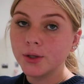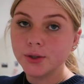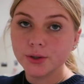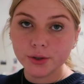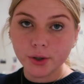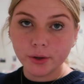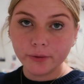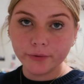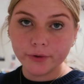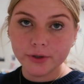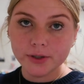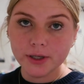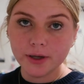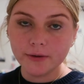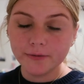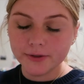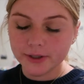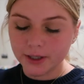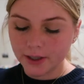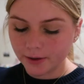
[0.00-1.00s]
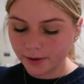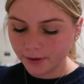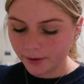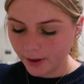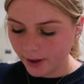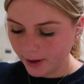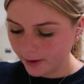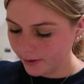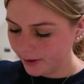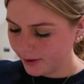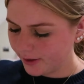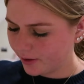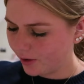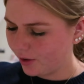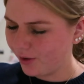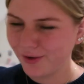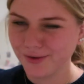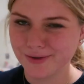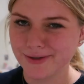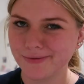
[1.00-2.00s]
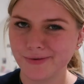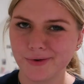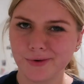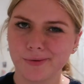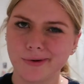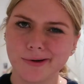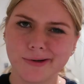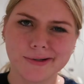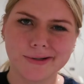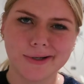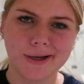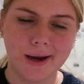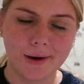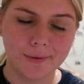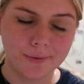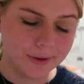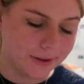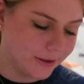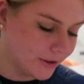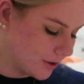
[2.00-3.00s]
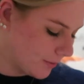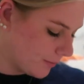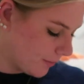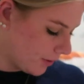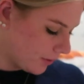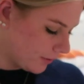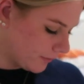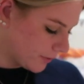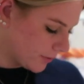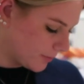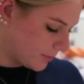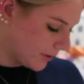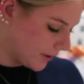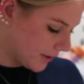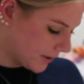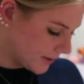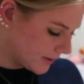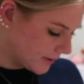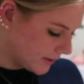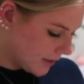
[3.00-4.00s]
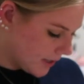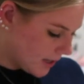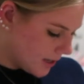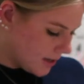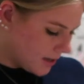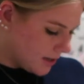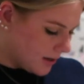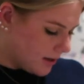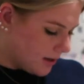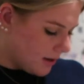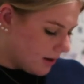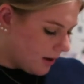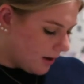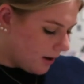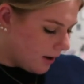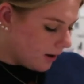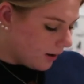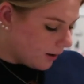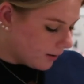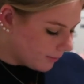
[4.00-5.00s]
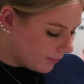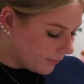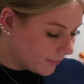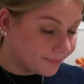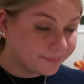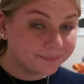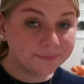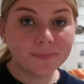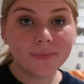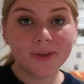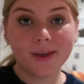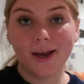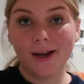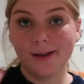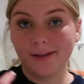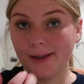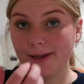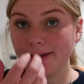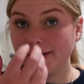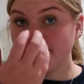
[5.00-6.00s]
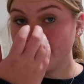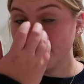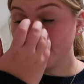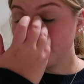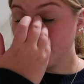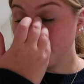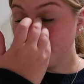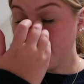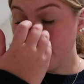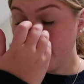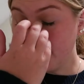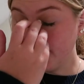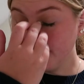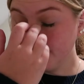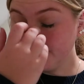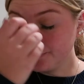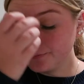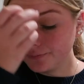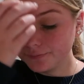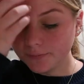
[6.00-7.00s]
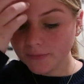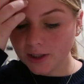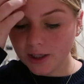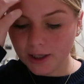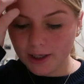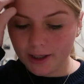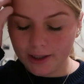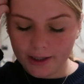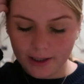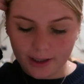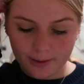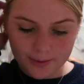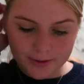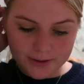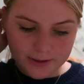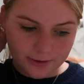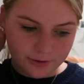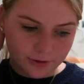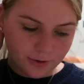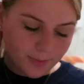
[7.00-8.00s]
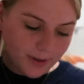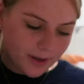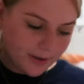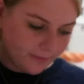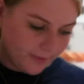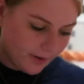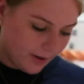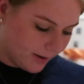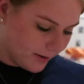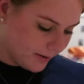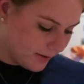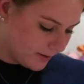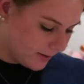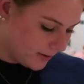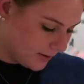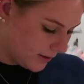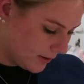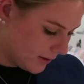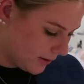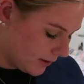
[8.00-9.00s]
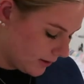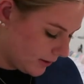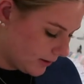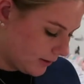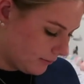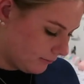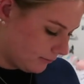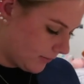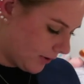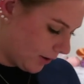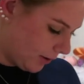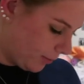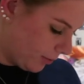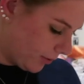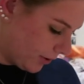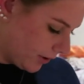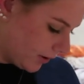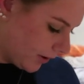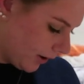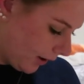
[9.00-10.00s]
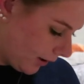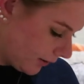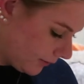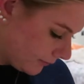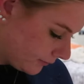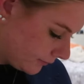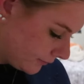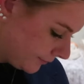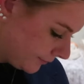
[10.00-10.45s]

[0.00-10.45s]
So for self tanner, I like all different ones. Like I really jump all over the place. Um, I like Saint Tropez. I am a Saint Tropez fan. They're pretty good.